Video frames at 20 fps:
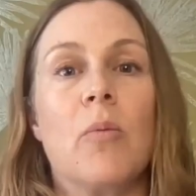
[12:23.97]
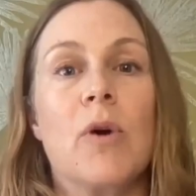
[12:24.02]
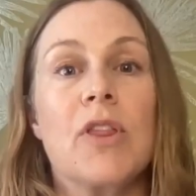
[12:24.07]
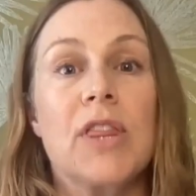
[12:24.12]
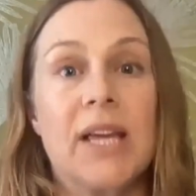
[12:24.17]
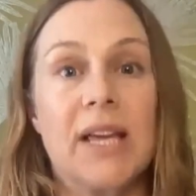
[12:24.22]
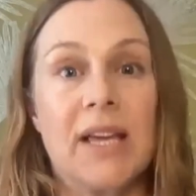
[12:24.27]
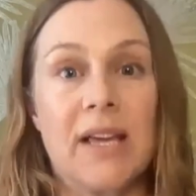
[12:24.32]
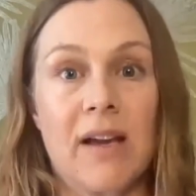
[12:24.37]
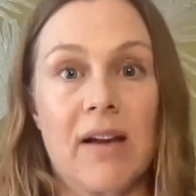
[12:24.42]
we're
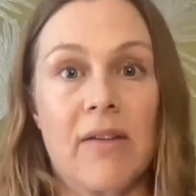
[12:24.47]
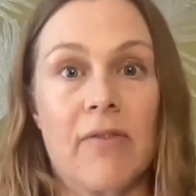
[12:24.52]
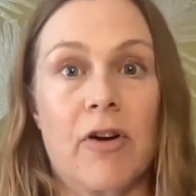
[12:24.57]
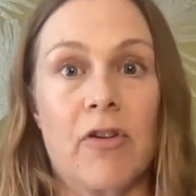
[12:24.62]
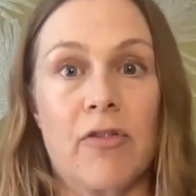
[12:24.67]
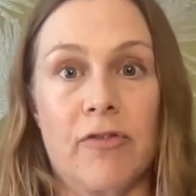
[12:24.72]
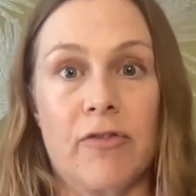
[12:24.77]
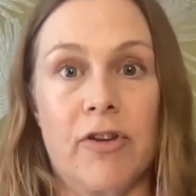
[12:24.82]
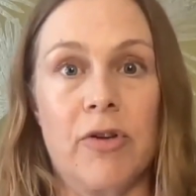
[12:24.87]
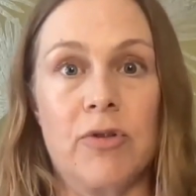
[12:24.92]
thinking of
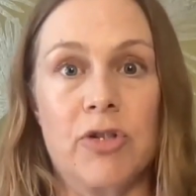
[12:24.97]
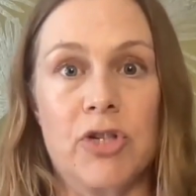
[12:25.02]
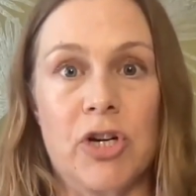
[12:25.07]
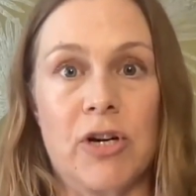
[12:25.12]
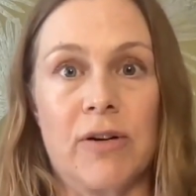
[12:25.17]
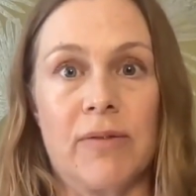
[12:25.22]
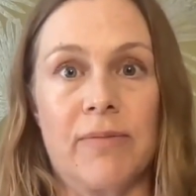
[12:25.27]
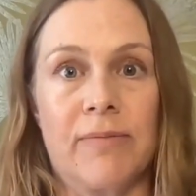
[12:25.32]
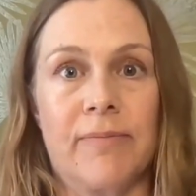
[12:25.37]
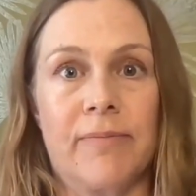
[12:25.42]
our
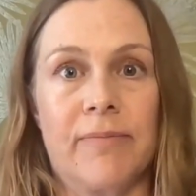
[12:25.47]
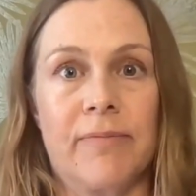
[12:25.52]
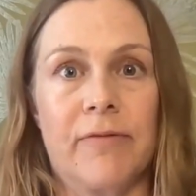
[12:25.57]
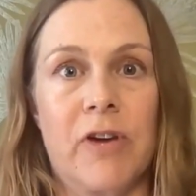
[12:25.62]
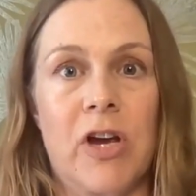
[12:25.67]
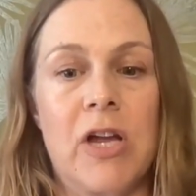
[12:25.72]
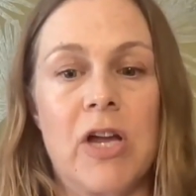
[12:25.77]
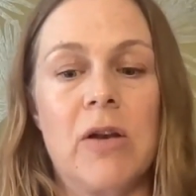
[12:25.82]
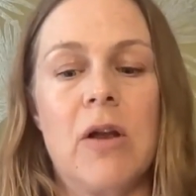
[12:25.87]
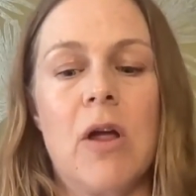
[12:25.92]
future,
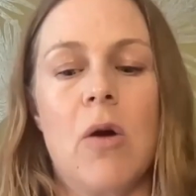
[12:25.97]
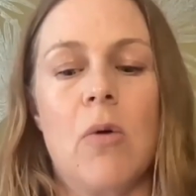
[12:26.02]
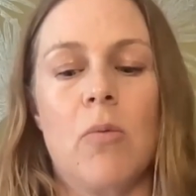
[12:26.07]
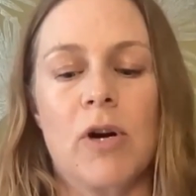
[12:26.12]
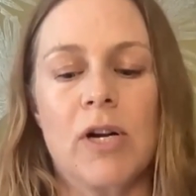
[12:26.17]
right?